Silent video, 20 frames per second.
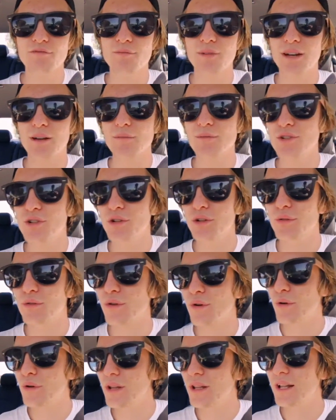but I'm sure
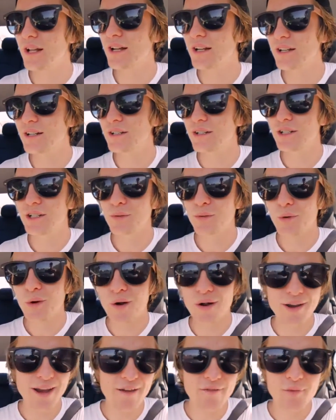we'll
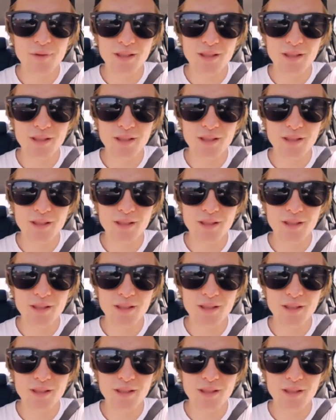go and have